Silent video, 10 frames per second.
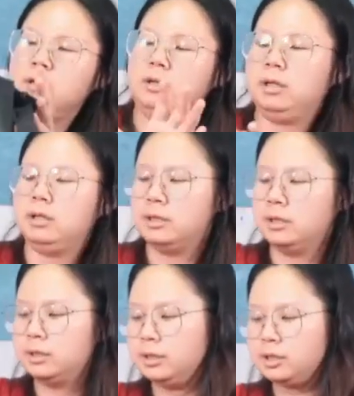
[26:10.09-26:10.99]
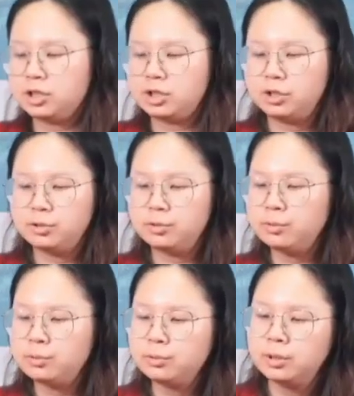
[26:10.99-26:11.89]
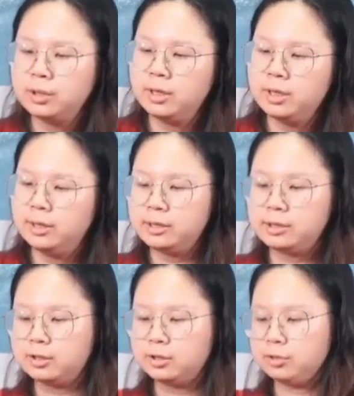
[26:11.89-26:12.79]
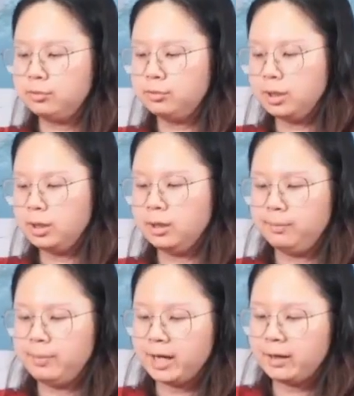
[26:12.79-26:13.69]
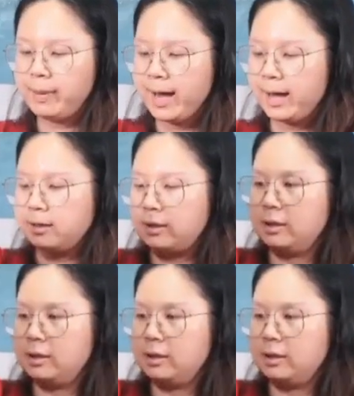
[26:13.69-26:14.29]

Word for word: and uh, these two these two uh, backpack